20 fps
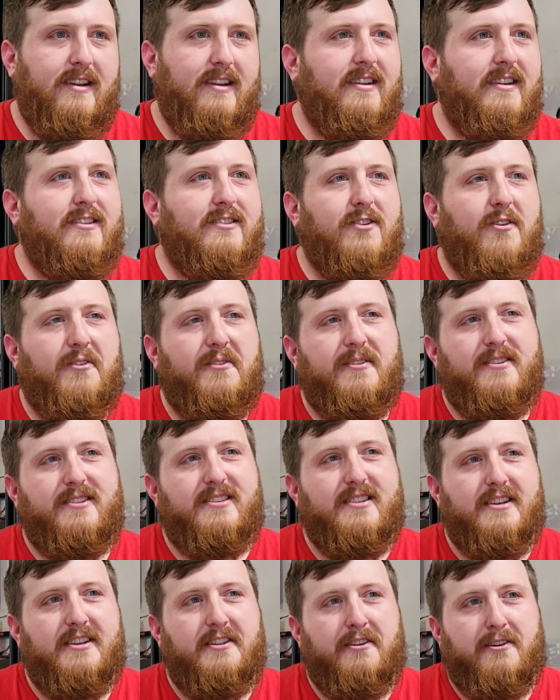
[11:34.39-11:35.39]
It's hard to
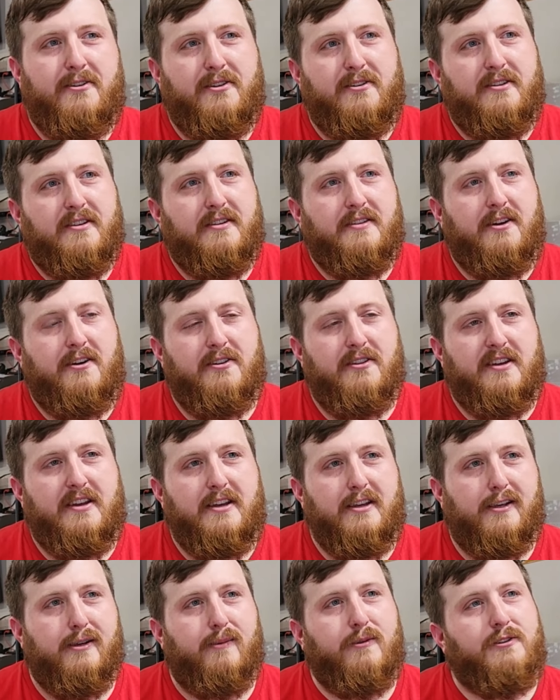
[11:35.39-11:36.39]
see all the
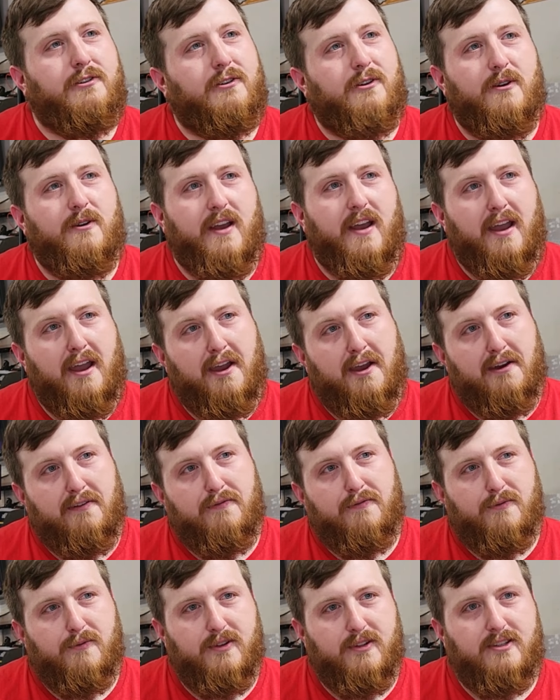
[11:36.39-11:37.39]
hiccups you're going to have
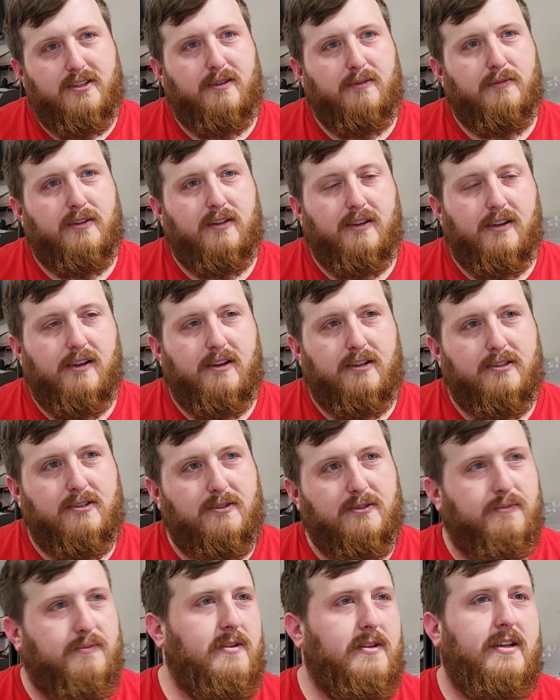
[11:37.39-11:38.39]
with something
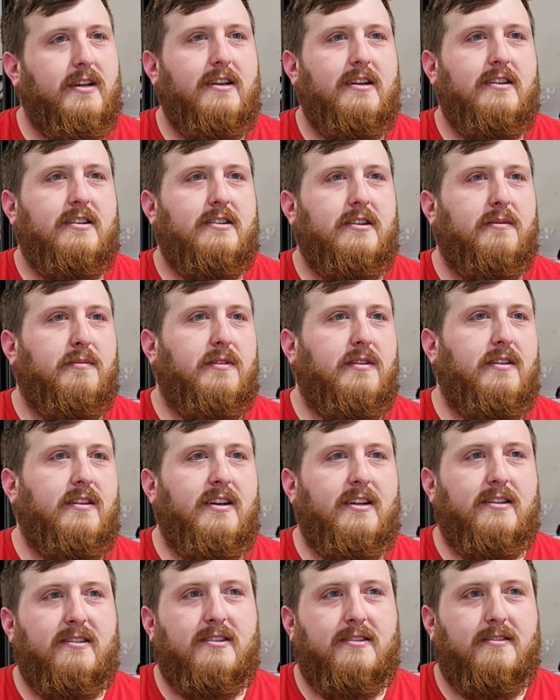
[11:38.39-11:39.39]
custom, something
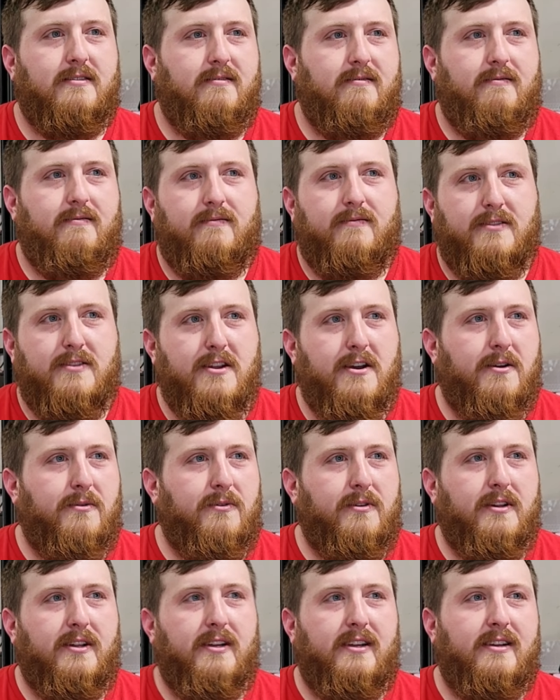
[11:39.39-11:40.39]
that's not
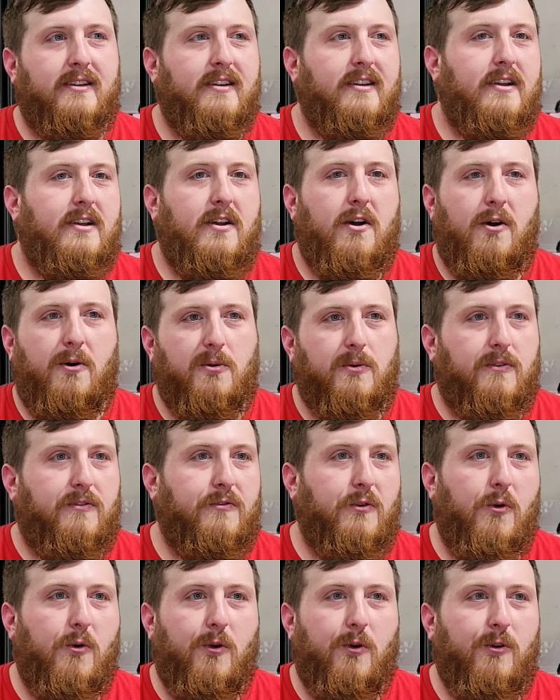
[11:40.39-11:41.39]
really on a
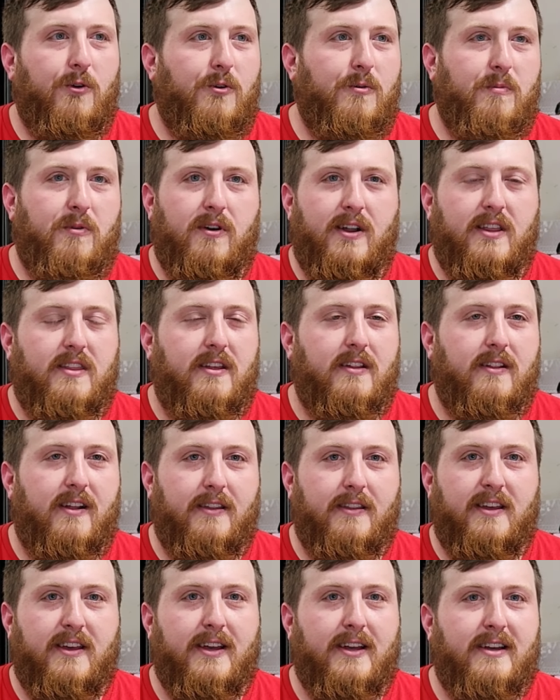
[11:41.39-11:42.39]
forum or anything
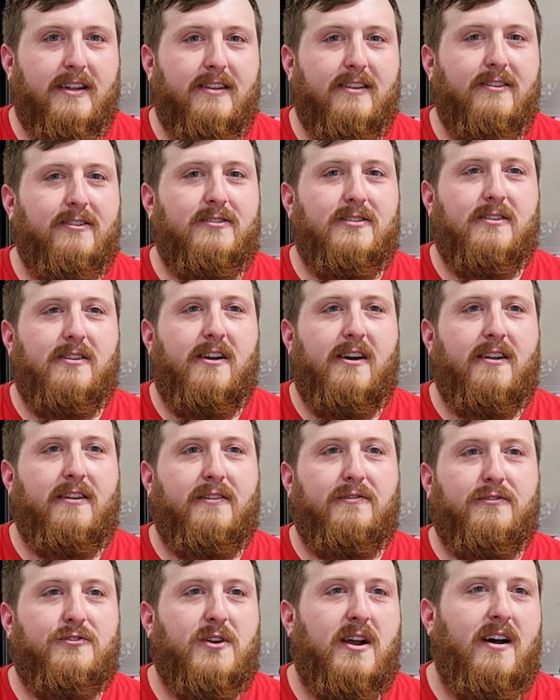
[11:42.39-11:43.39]
like that. There's a lot
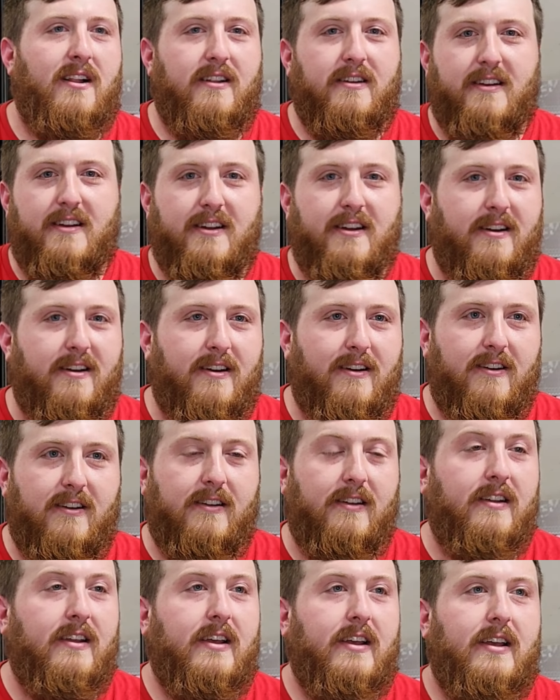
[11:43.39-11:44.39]
of trial and error,
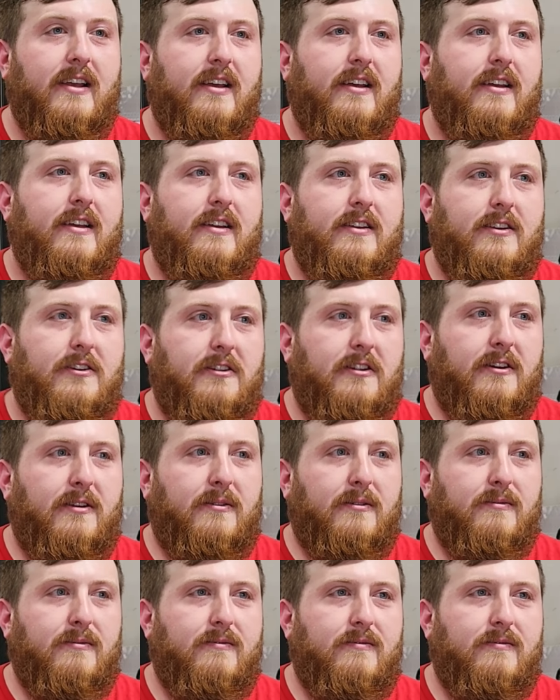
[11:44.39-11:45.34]
and you know,